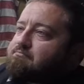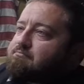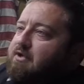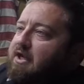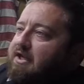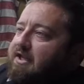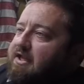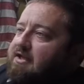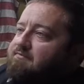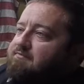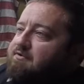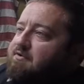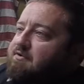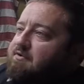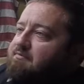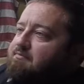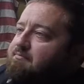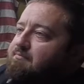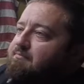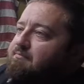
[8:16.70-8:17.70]
I gave
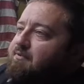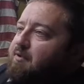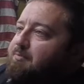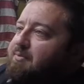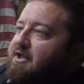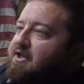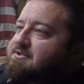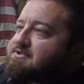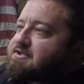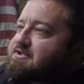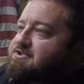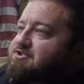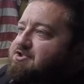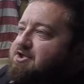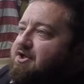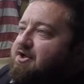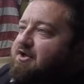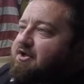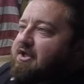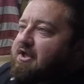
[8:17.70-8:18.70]
the pixie
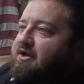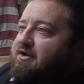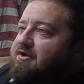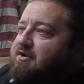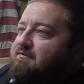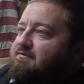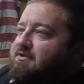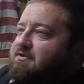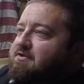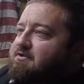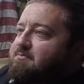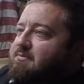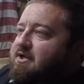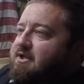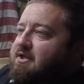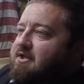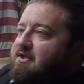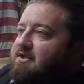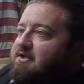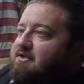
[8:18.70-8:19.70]
junk out of it to my
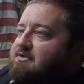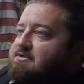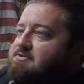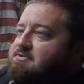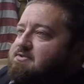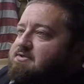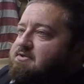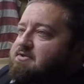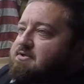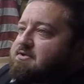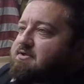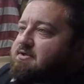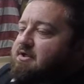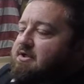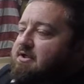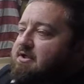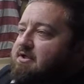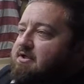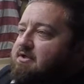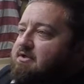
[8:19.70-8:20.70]
kids,
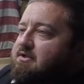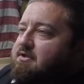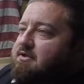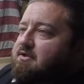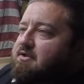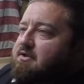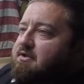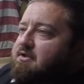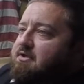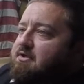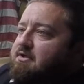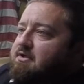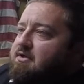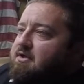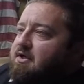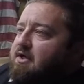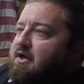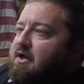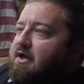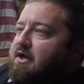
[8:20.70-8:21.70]
and
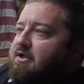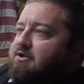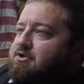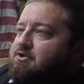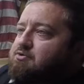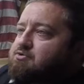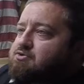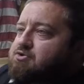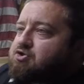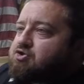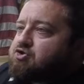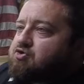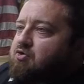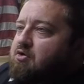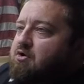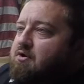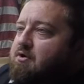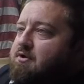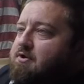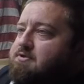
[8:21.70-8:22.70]
I used the
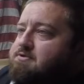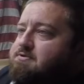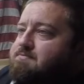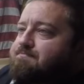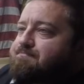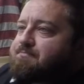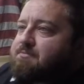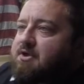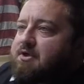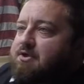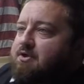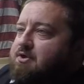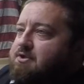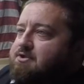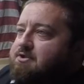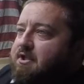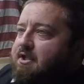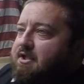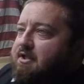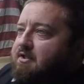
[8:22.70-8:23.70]
straws. Now you
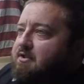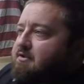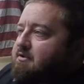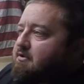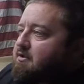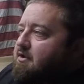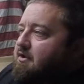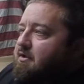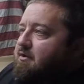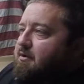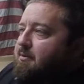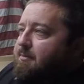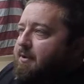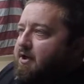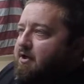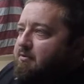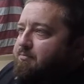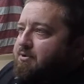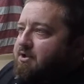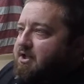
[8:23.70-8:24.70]
can take a
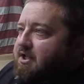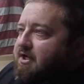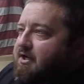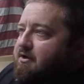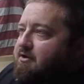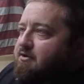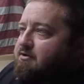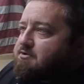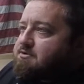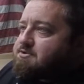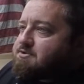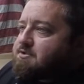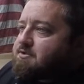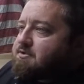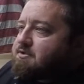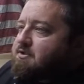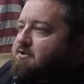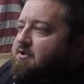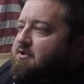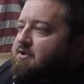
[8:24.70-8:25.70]
pair of pliers,
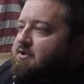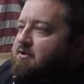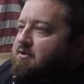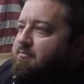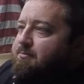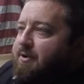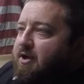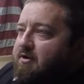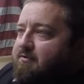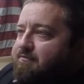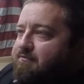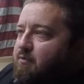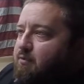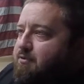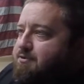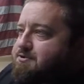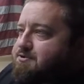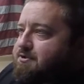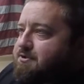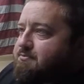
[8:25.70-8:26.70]
a pair of
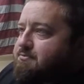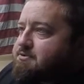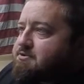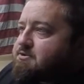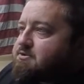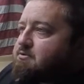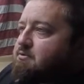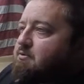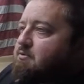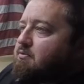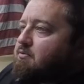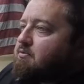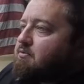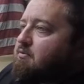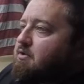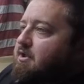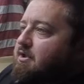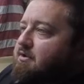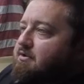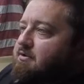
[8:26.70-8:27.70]
forceps,
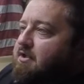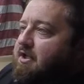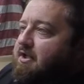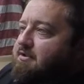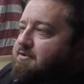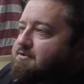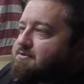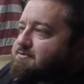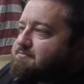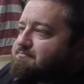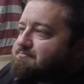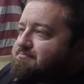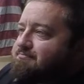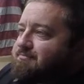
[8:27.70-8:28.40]
and just,